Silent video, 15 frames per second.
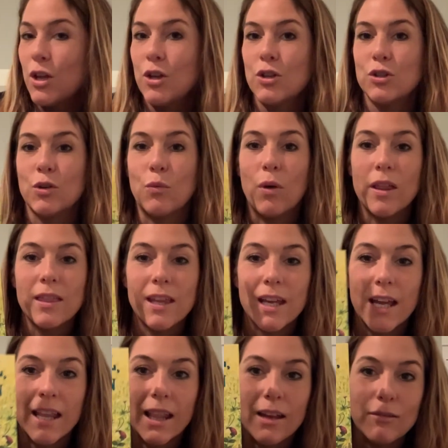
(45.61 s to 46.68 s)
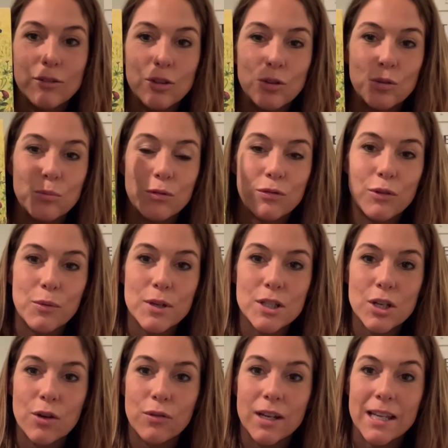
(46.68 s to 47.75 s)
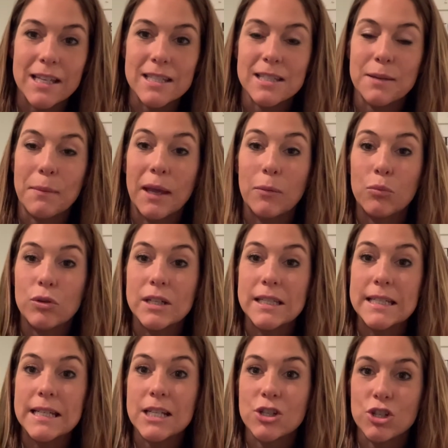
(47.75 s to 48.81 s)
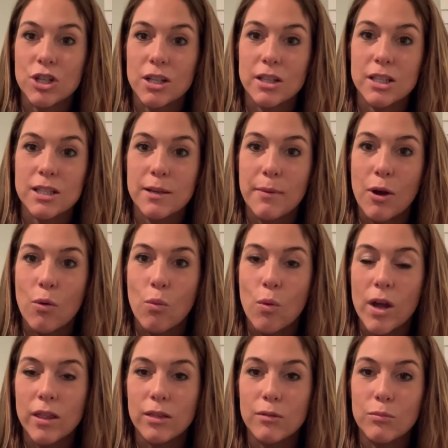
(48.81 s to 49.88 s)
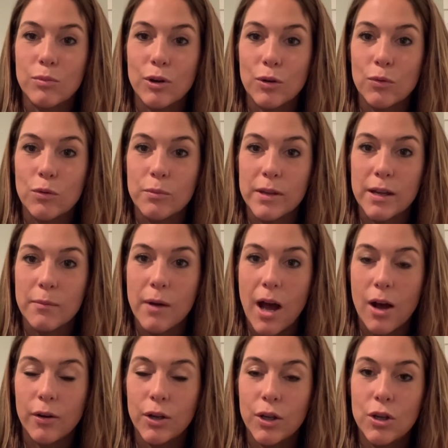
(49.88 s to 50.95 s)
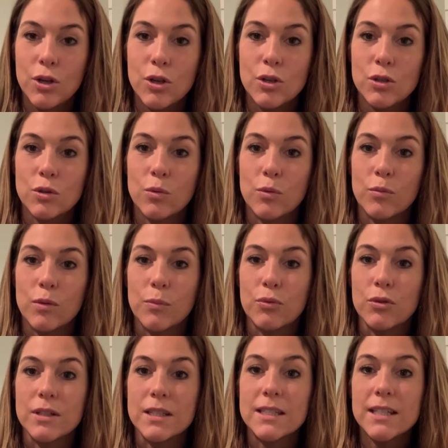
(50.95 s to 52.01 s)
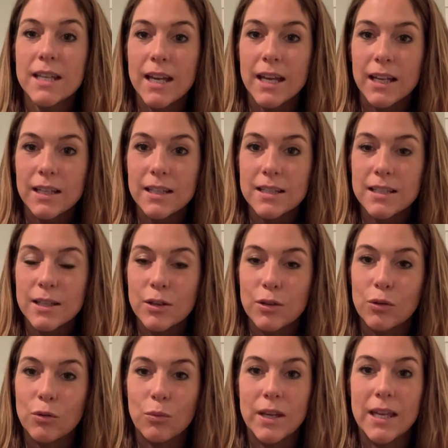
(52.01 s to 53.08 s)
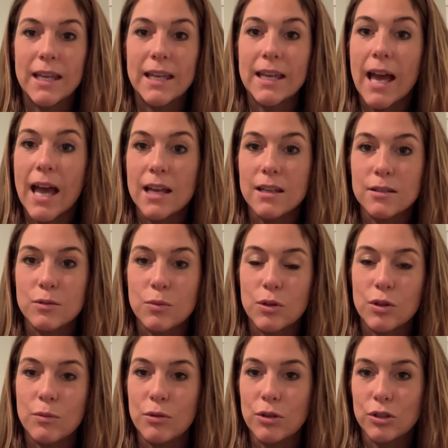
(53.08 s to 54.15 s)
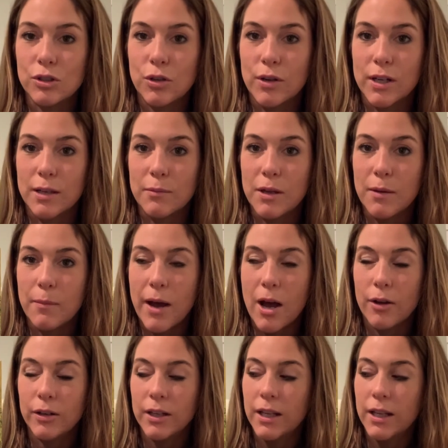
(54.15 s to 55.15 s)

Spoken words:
So one thing I love to do before we start reading is to make predictions about what the book will be about. So when we predict, we guess what the book's going to be about.